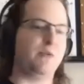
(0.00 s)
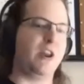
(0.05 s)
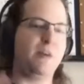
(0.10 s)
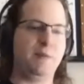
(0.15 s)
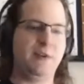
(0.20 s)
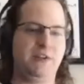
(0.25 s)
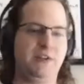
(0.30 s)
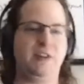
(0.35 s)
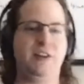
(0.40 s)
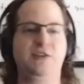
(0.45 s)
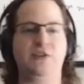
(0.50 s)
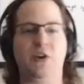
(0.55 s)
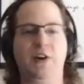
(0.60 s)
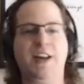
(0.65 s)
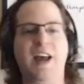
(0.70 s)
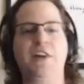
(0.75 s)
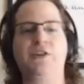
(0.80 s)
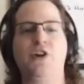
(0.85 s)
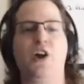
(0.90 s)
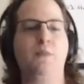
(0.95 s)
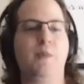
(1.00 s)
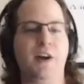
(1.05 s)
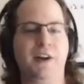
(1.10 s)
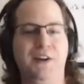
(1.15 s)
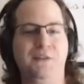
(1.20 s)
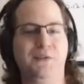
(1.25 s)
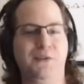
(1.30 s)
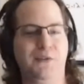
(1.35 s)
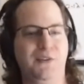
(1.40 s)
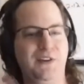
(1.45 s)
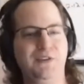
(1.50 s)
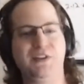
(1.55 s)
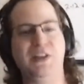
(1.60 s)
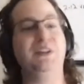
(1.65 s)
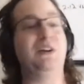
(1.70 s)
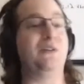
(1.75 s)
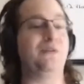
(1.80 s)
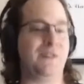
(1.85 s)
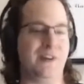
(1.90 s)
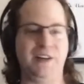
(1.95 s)
And one of them is, is our catch-all bucket for things
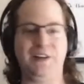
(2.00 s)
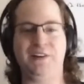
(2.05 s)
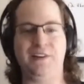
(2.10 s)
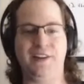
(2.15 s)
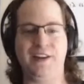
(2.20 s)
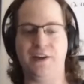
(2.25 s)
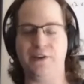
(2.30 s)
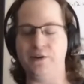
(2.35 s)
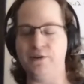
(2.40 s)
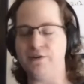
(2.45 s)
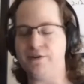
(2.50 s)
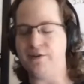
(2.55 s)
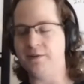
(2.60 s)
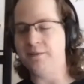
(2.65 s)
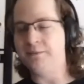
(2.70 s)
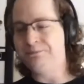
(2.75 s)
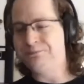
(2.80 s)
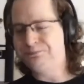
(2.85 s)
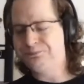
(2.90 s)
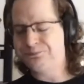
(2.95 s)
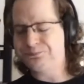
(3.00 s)
that don't fit into the others.